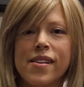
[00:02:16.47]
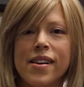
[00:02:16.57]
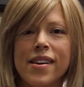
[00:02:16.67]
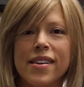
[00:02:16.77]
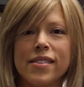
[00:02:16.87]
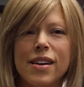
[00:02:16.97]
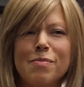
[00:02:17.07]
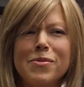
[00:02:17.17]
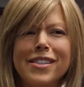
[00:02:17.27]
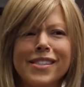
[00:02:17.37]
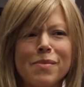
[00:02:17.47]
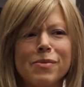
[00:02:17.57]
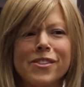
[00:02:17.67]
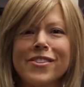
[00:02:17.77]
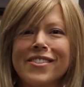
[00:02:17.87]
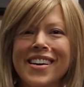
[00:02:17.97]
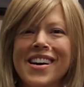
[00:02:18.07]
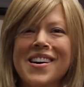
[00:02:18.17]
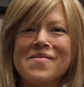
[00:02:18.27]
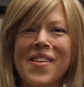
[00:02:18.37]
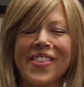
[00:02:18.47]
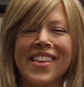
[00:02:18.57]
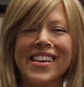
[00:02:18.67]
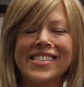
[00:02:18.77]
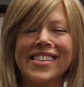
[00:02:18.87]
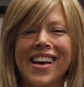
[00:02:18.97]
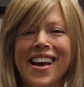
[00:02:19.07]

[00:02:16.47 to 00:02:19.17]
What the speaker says: And I'm pretty skeptical about things.